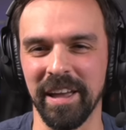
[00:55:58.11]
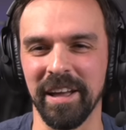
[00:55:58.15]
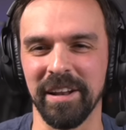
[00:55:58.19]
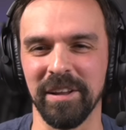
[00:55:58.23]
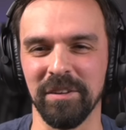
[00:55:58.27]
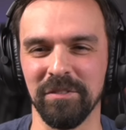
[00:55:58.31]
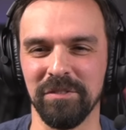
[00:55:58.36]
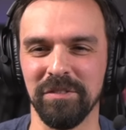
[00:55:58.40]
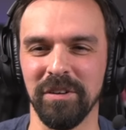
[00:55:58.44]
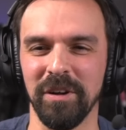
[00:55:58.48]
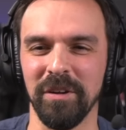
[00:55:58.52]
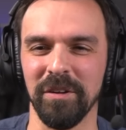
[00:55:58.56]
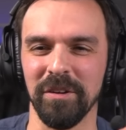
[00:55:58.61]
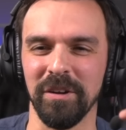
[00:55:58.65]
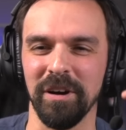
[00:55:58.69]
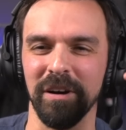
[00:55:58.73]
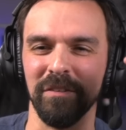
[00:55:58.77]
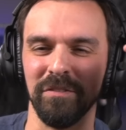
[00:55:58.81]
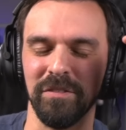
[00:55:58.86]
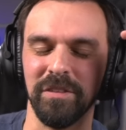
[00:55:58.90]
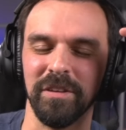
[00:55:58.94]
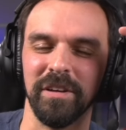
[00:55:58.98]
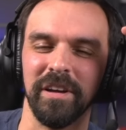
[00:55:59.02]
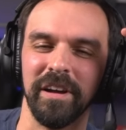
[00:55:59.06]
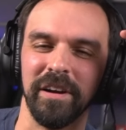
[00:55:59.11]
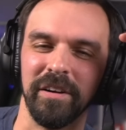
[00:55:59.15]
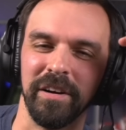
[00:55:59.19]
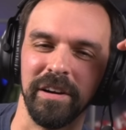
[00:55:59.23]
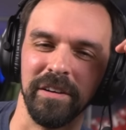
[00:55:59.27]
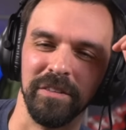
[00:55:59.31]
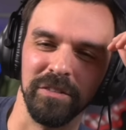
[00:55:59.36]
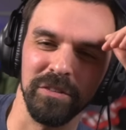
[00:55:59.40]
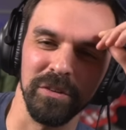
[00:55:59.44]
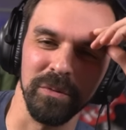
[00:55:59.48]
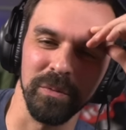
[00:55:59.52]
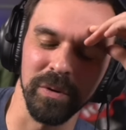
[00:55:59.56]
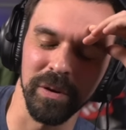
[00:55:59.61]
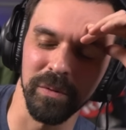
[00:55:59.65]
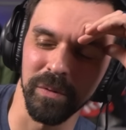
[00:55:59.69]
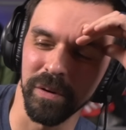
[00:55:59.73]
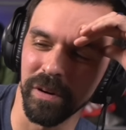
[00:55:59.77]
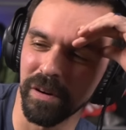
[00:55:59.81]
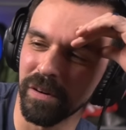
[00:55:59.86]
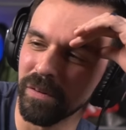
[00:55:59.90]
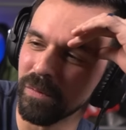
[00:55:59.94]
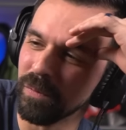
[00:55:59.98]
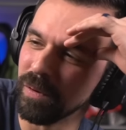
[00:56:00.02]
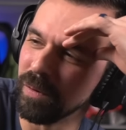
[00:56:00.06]
Canyon, falling off the areas that we
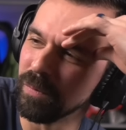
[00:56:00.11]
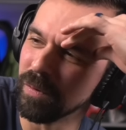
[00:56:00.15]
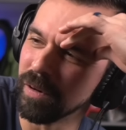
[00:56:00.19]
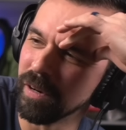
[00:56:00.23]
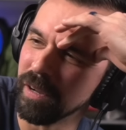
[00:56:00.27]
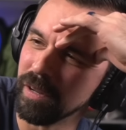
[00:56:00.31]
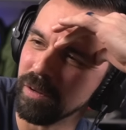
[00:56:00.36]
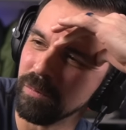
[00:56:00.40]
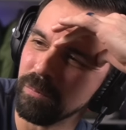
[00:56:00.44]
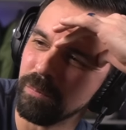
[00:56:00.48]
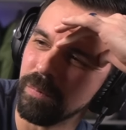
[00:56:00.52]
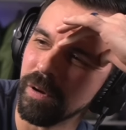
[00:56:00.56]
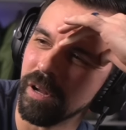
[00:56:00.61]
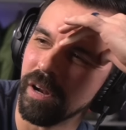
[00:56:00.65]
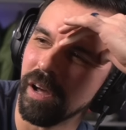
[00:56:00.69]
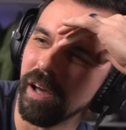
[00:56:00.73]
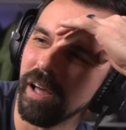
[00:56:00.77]
were in. But